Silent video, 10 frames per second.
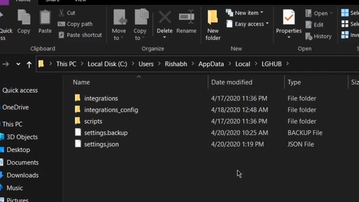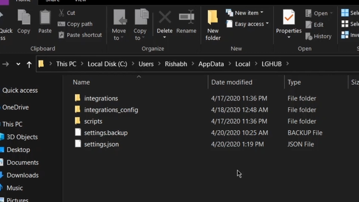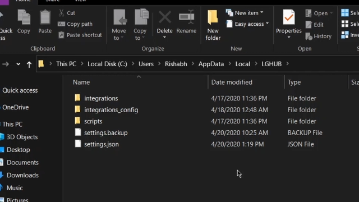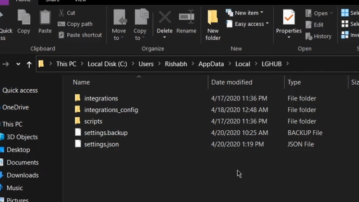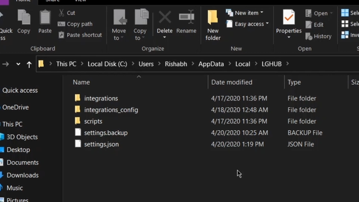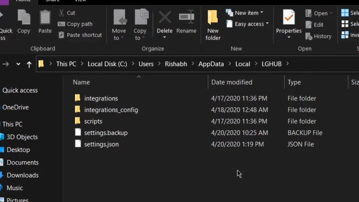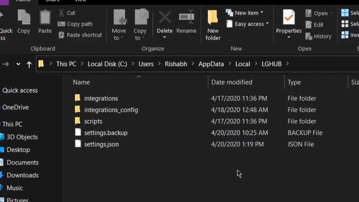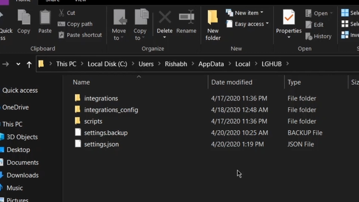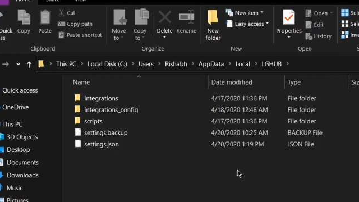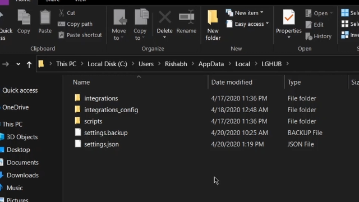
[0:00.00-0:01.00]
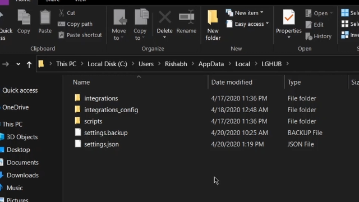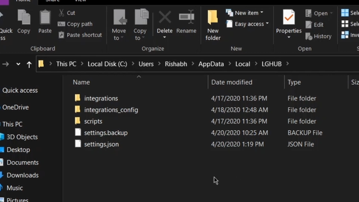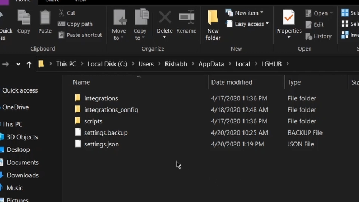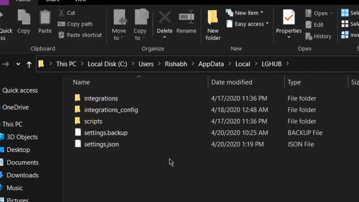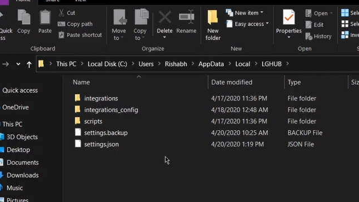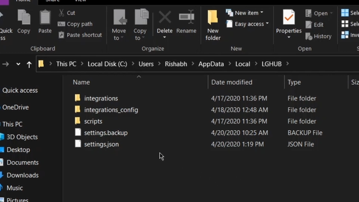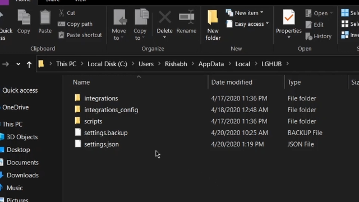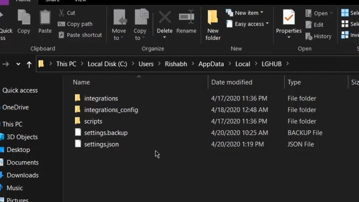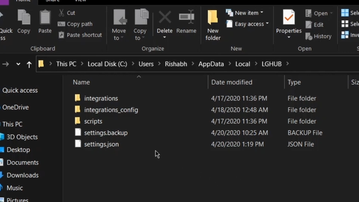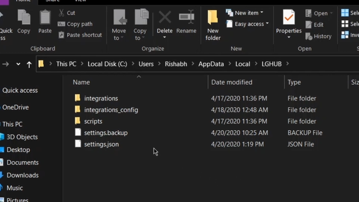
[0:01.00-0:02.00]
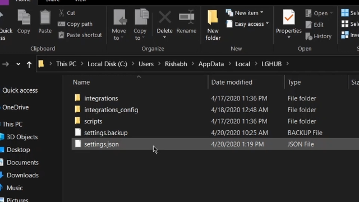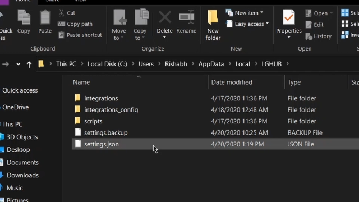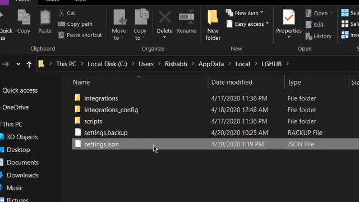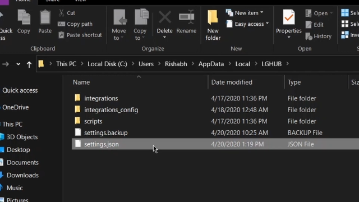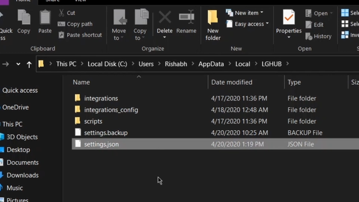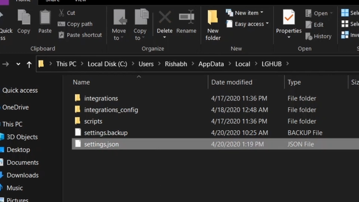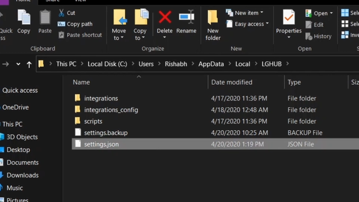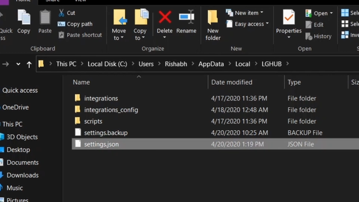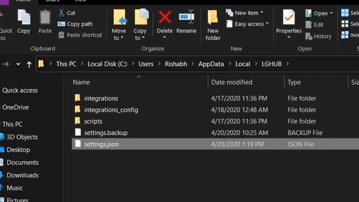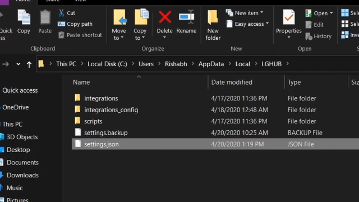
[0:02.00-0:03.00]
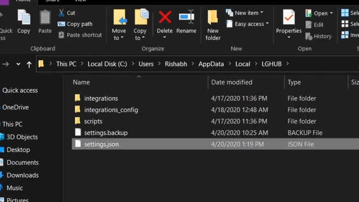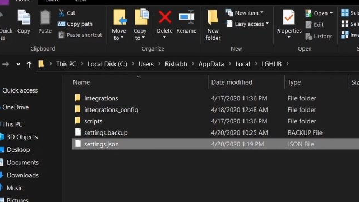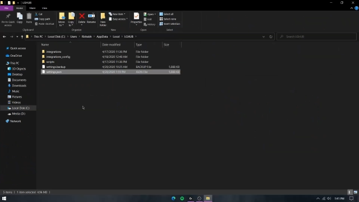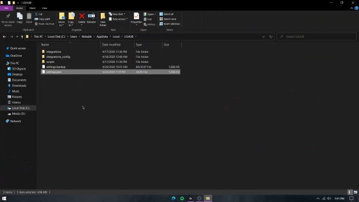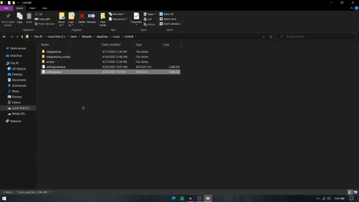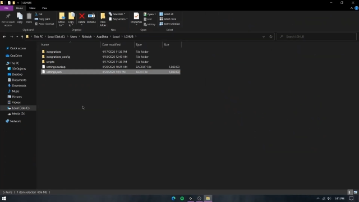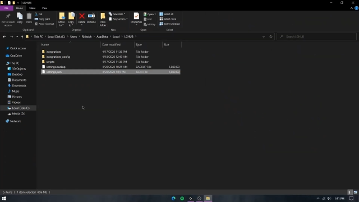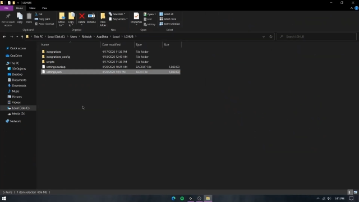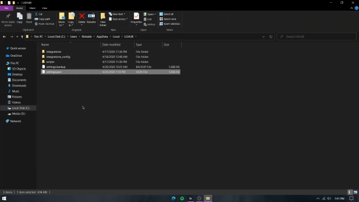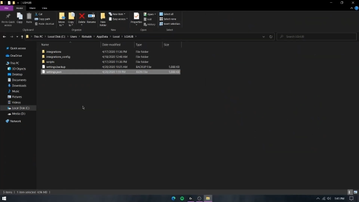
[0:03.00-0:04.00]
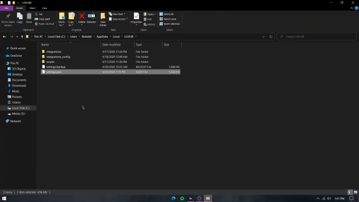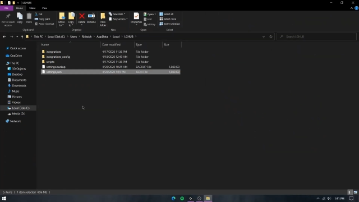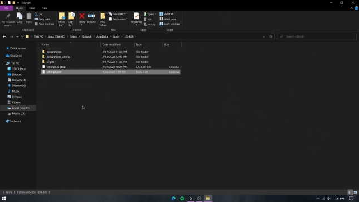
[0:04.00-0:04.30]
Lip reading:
No face is visible, so there are no lips to read.